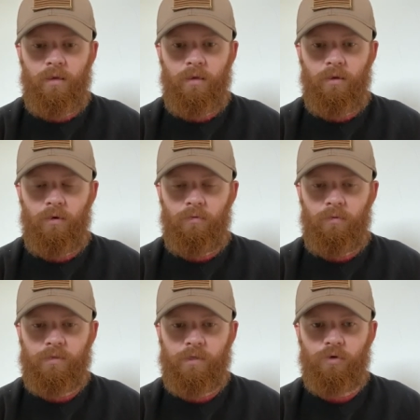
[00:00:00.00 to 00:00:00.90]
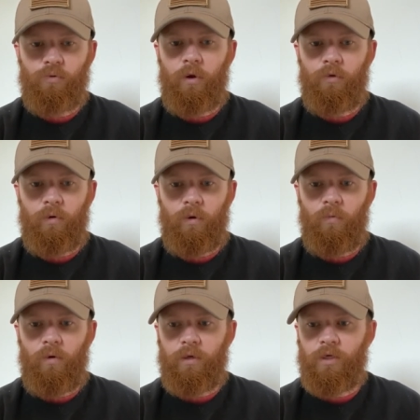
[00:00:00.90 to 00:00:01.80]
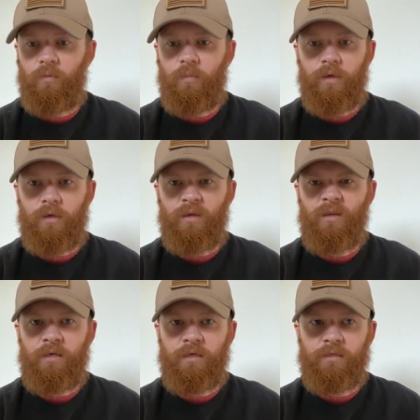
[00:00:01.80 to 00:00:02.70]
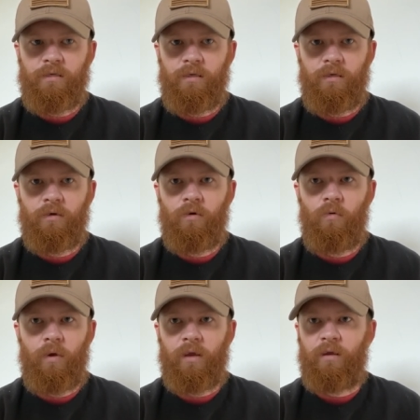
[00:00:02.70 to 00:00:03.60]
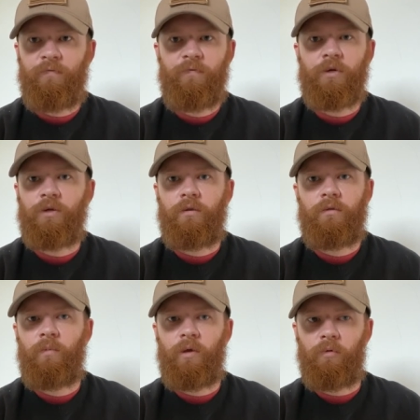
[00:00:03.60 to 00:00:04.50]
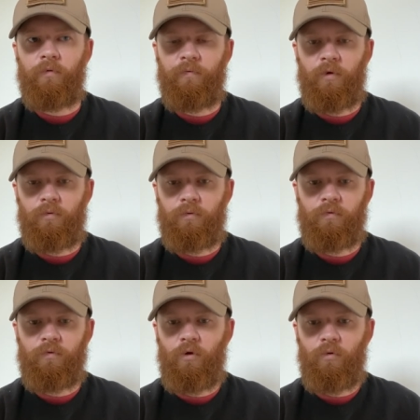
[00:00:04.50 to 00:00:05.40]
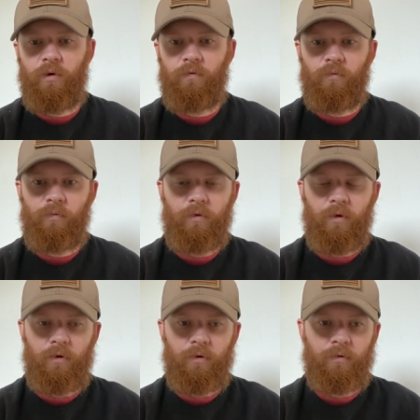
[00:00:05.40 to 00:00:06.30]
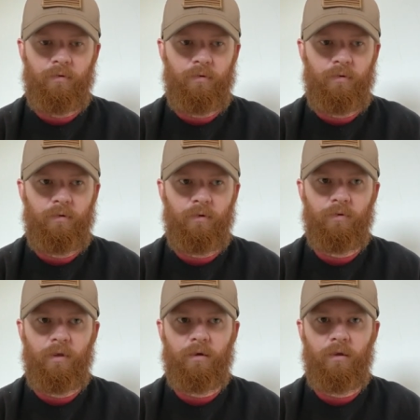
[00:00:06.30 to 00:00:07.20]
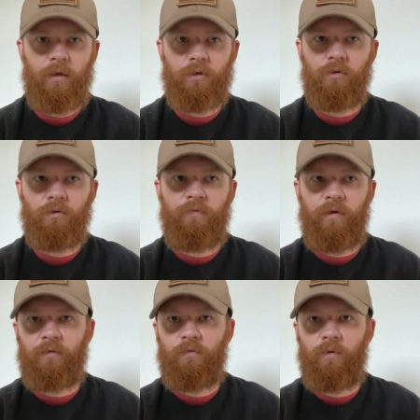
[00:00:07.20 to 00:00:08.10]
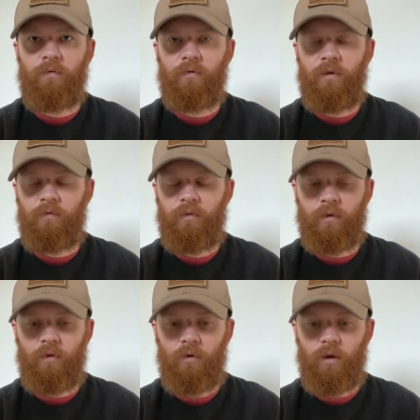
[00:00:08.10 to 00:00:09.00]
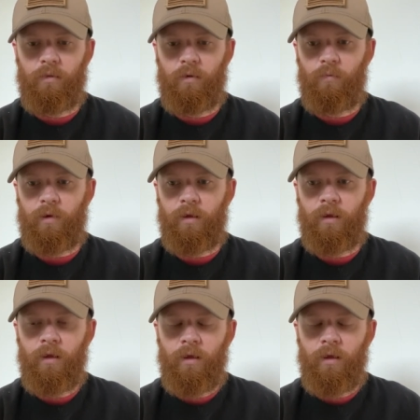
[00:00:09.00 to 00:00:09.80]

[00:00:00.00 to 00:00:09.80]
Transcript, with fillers: you know, it's the year 2021, it should be easy, quick, efficient to be able to vote. There's no reason with all our you know, technological advancements and everything going on that we